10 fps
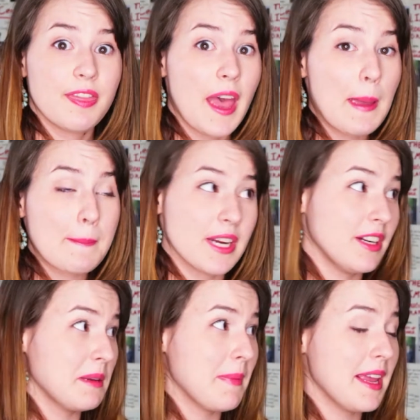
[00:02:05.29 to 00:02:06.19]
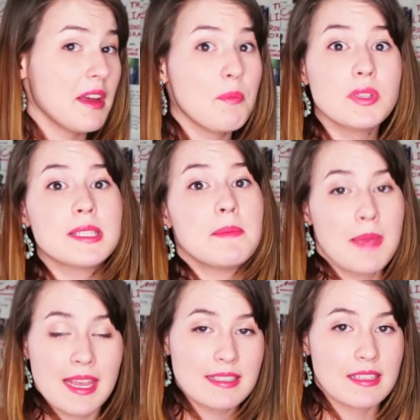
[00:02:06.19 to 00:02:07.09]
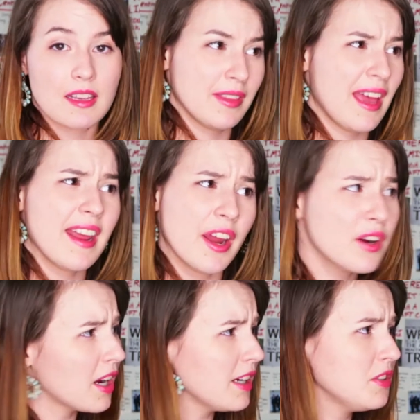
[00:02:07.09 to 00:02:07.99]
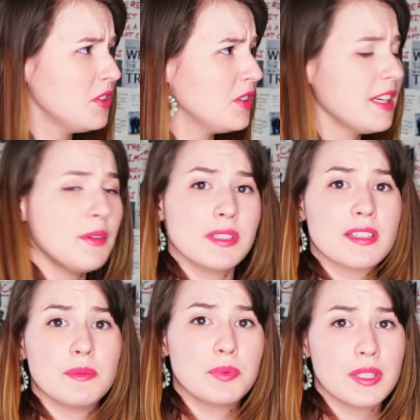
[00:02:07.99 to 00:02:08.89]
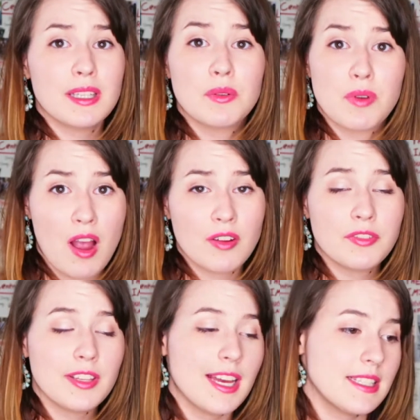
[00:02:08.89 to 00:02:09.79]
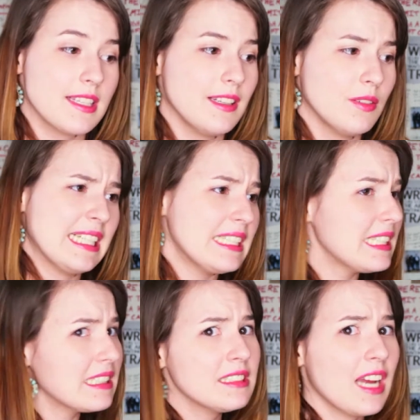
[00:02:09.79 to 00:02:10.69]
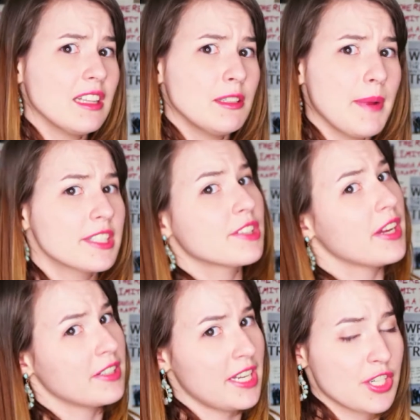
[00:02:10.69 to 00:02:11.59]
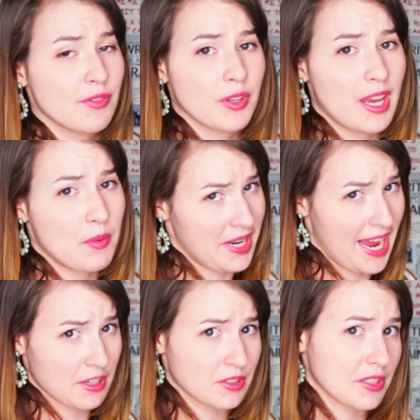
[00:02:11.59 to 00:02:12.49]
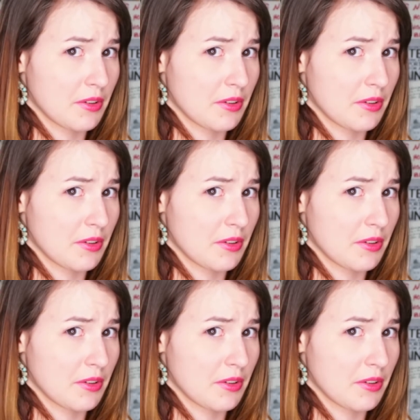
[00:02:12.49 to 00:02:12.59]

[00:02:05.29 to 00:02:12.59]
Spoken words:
That period makeup was amazing. That hair continuity was completely wrong for that scene. They didn't color match the foundation for that one actress